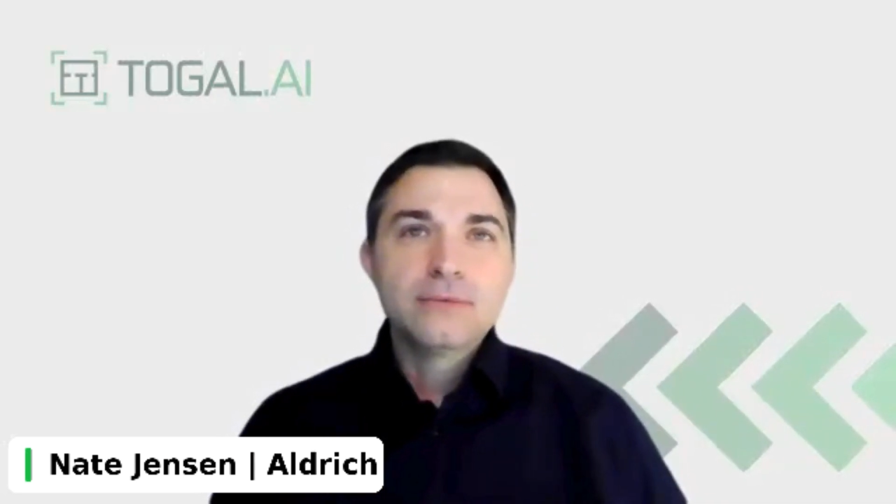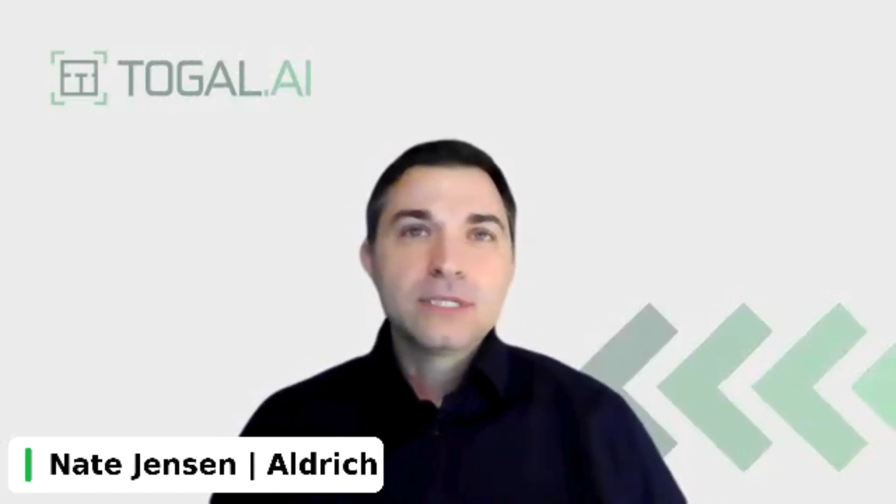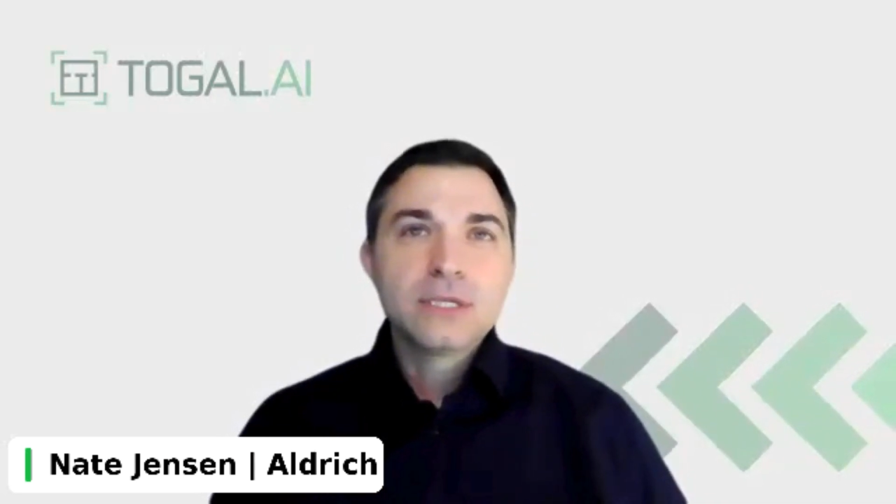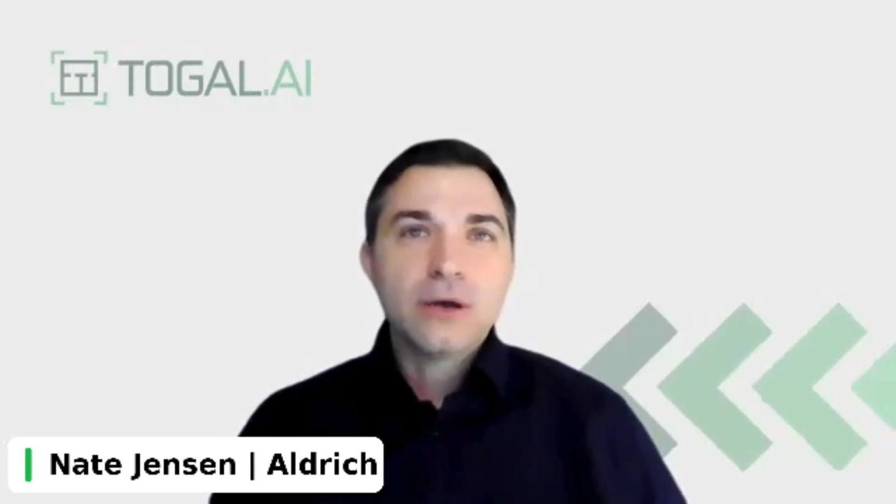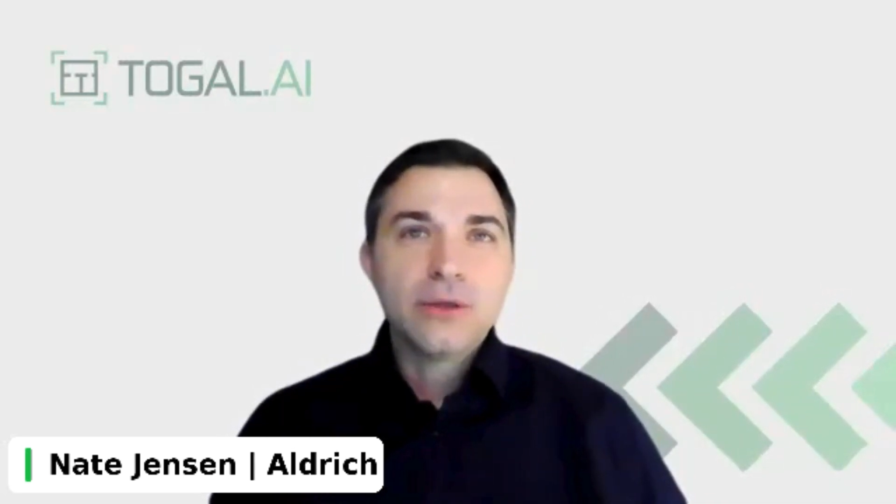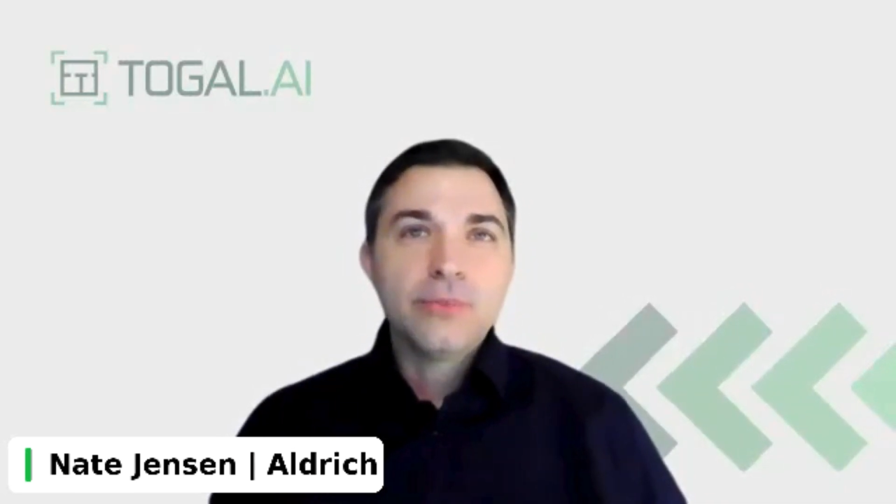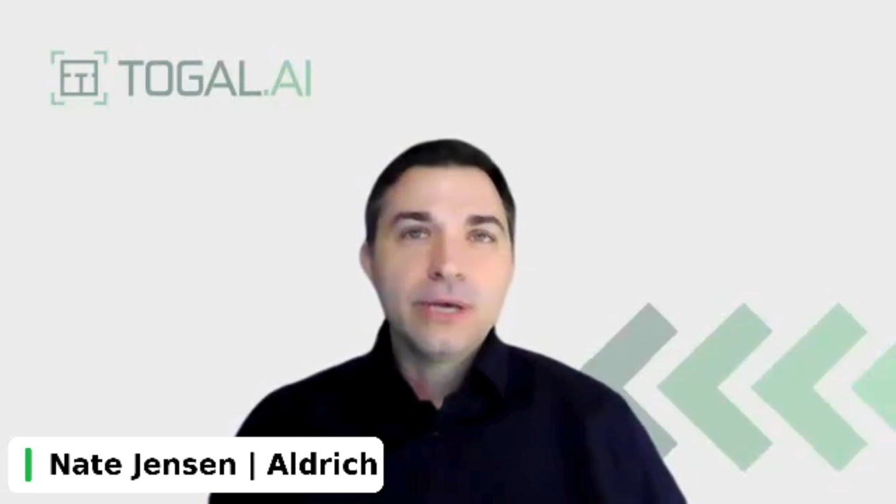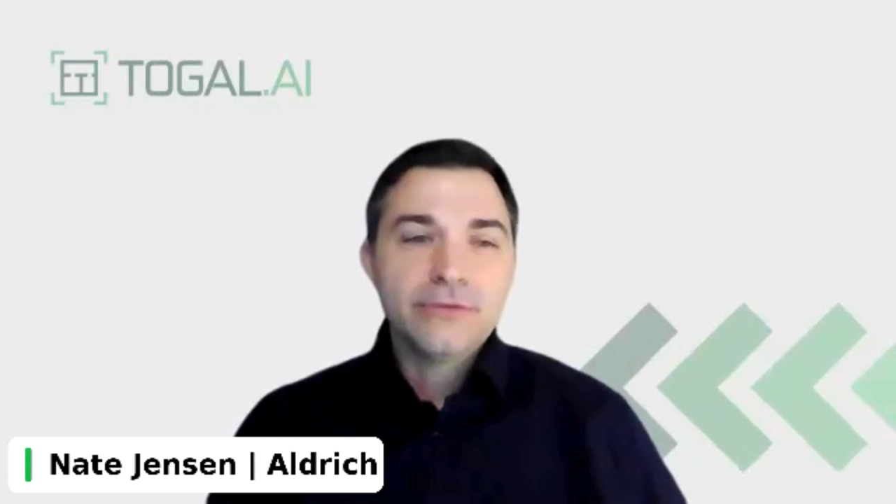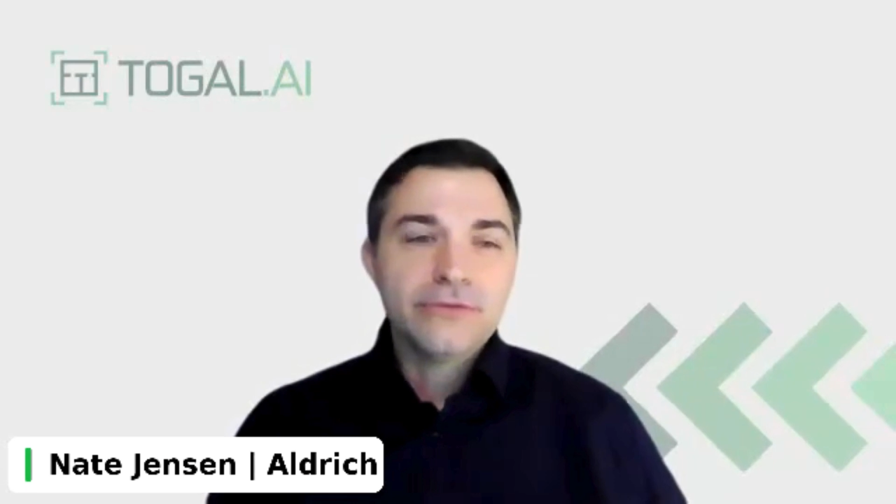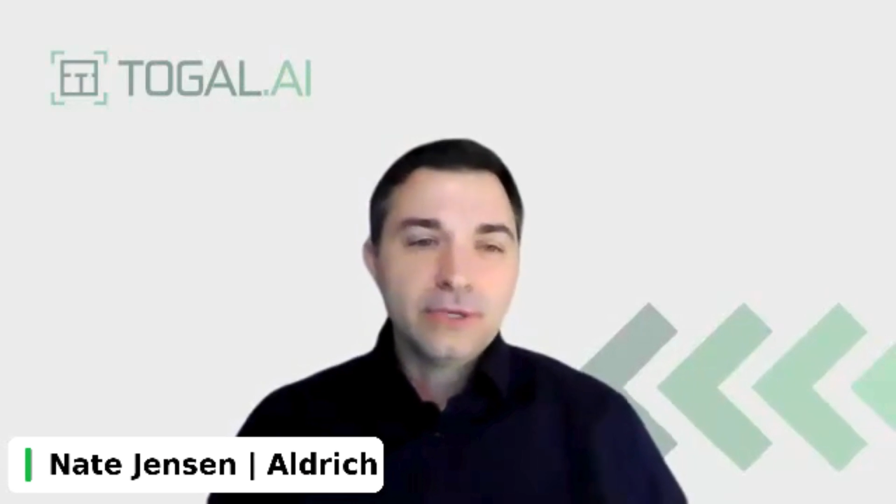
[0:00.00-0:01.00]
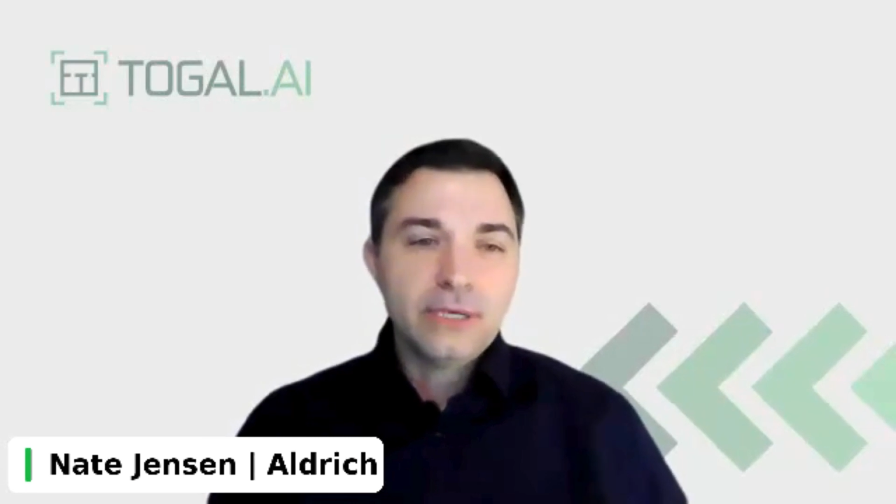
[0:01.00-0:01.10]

saw the benefit,